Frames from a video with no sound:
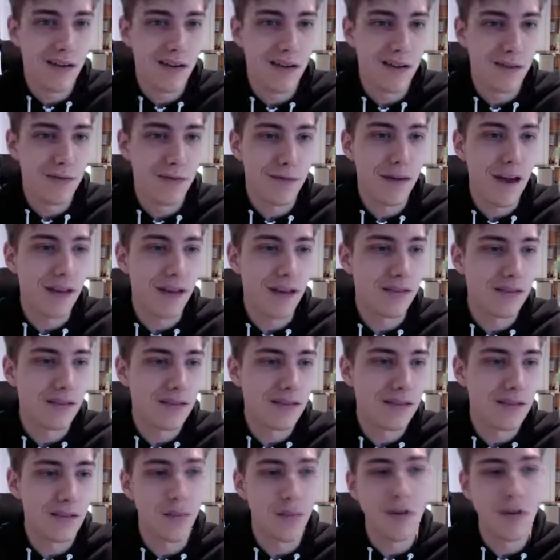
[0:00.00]
fans
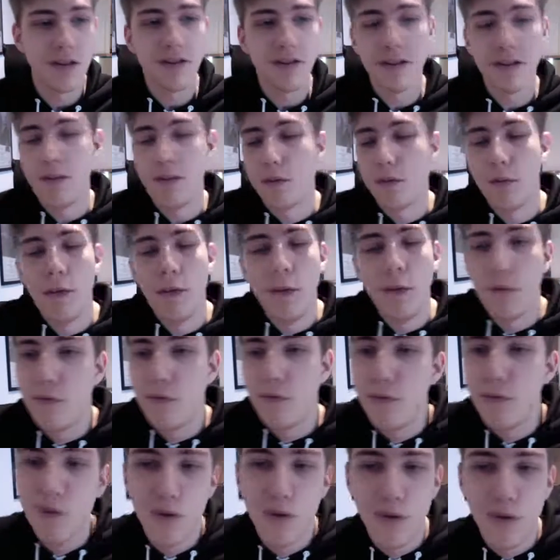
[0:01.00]
that we had never met
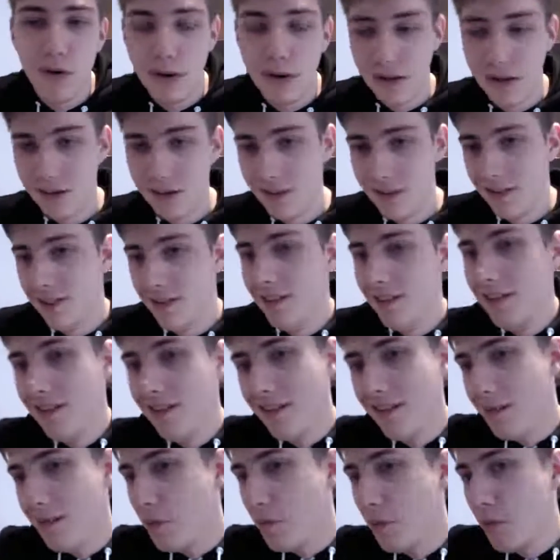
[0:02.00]
before,
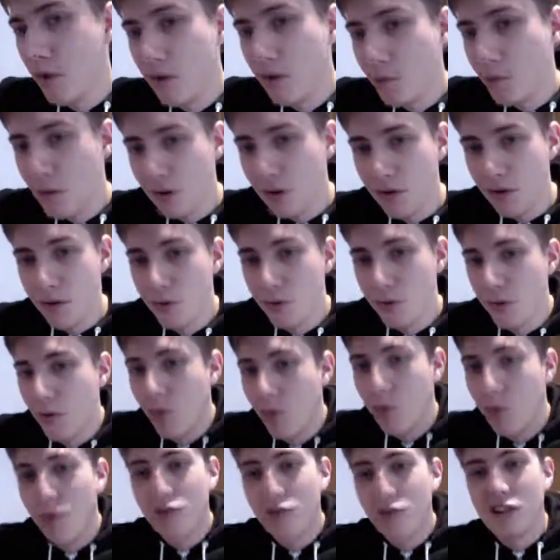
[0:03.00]
but were all
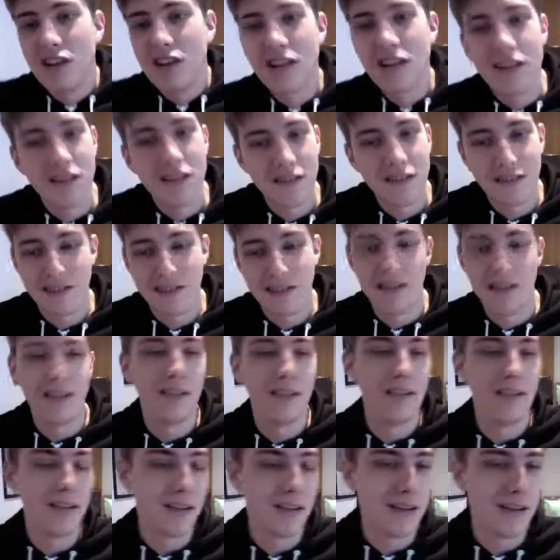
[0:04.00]
Portuguese,
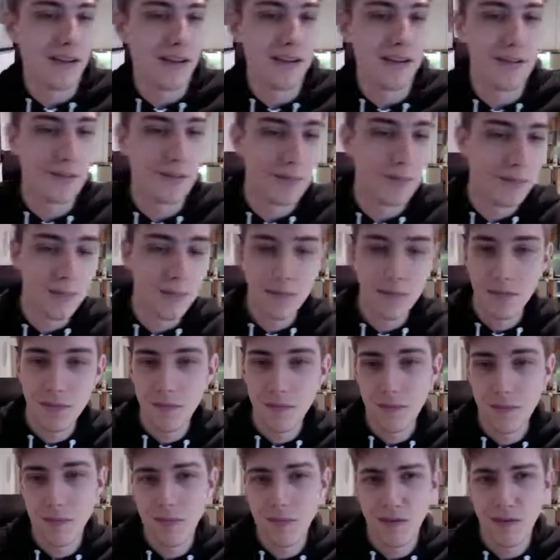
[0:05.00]
and
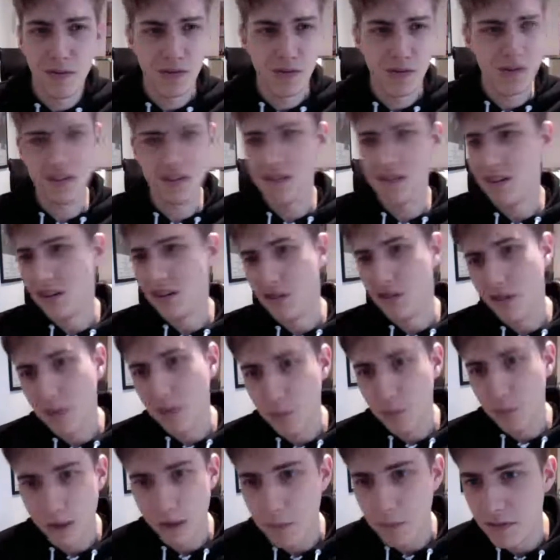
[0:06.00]
it was just an
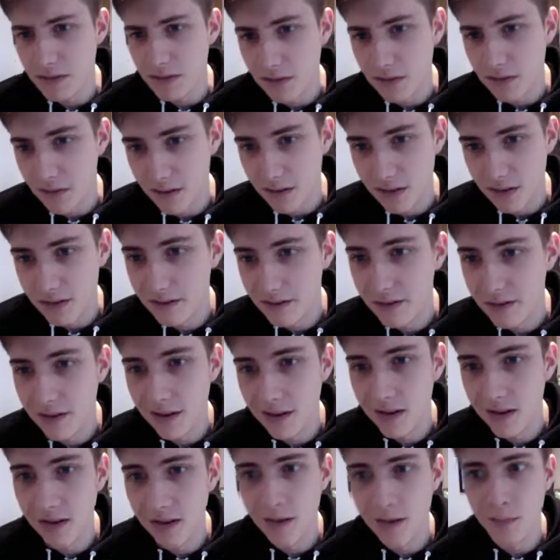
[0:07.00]
incredible atmosphere.
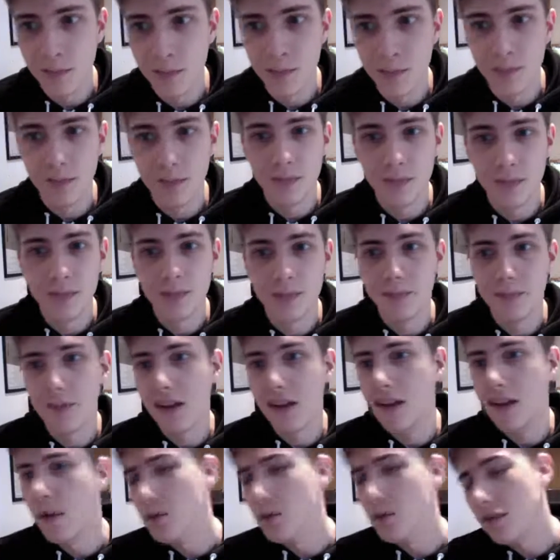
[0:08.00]
And
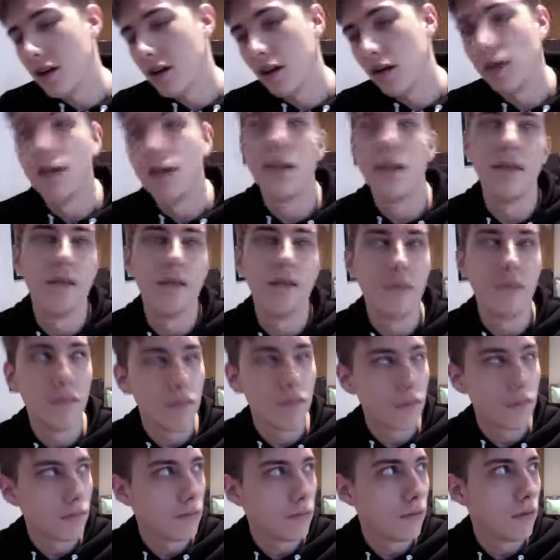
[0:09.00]
that was out in
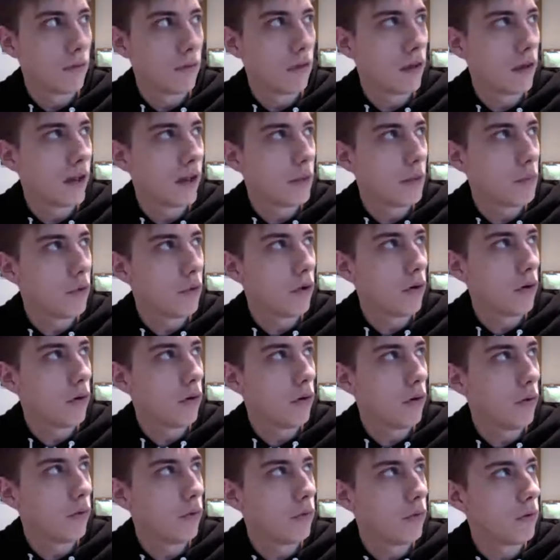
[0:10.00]
Ladbroke
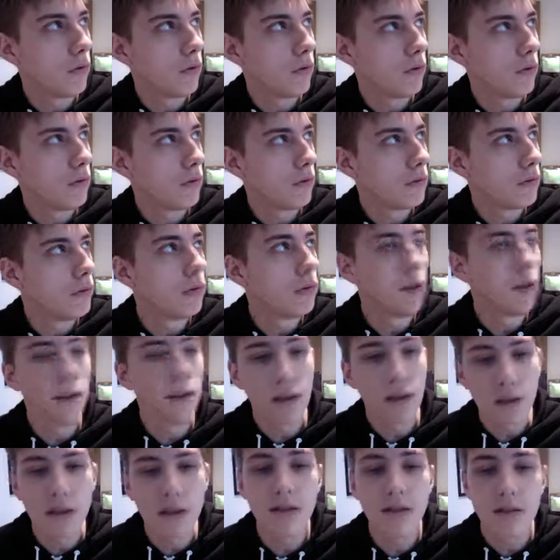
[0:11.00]
Grove, I think
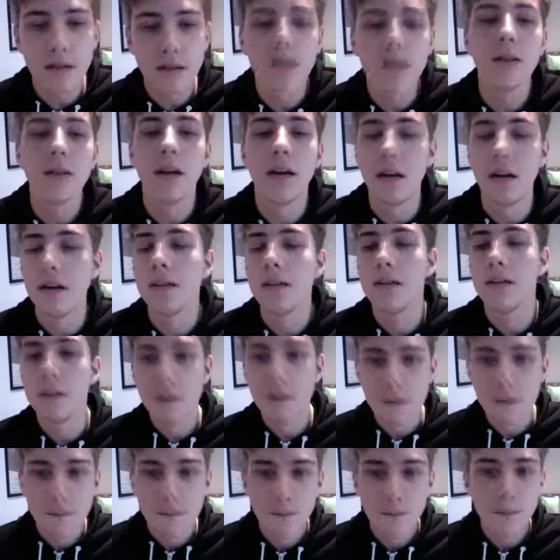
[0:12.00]
it is. Yeah.
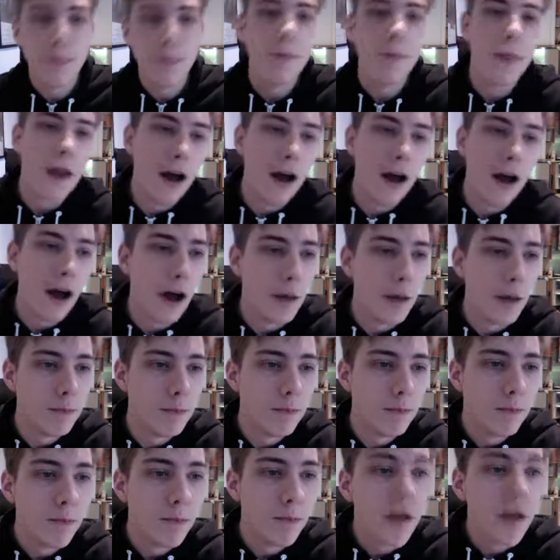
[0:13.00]

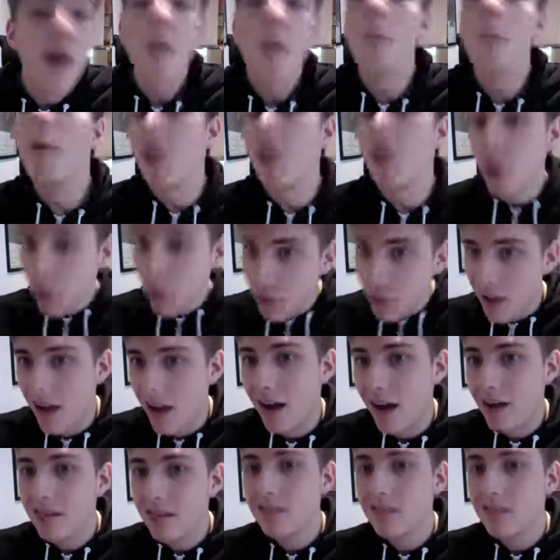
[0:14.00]
But on that,